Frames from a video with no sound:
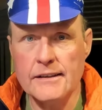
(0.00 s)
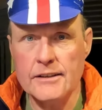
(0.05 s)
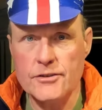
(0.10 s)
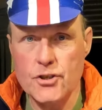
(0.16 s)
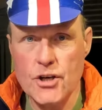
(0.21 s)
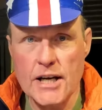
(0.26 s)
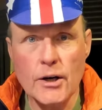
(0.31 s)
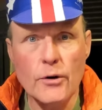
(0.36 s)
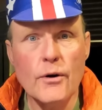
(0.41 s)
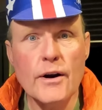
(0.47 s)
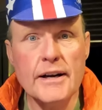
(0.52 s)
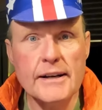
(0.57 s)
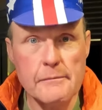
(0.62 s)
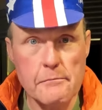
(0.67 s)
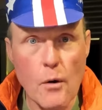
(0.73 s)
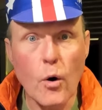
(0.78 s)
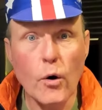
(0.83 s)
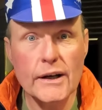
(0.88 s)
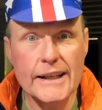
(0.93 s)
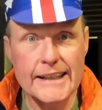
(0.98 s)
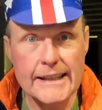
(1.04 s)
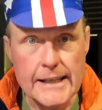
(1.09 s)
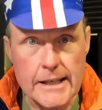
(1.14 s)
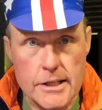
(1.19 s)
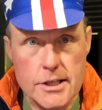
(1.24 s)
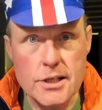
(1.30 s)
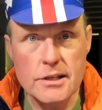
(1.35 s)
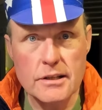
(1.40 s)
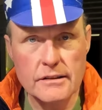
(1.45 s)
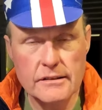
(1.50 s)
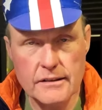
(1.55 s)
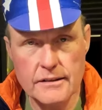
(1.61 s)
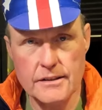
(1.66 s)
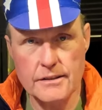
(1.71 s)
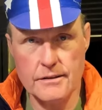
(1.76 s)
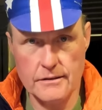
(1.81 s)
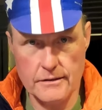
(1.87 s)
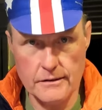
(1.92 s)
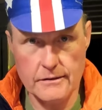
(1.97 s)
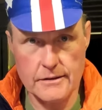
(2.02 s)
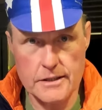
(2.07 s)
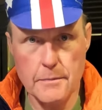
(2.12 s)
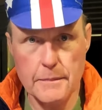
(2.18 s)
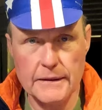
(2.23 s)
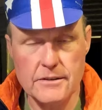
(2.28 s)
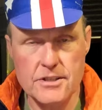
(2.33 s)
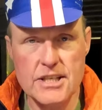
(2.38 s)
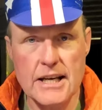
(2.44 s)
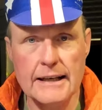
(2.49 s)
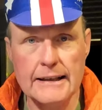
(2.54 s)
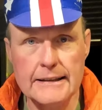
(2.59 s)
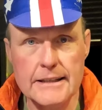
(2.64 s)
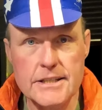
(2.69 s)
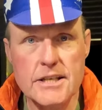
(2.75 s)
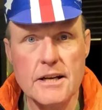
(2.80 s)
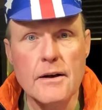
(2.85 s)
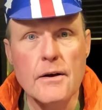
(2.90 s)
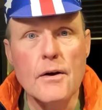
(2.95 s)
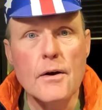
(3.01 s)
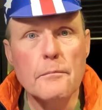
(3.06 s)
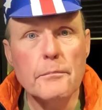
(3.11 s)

They're generating more heat than a typical cyclist,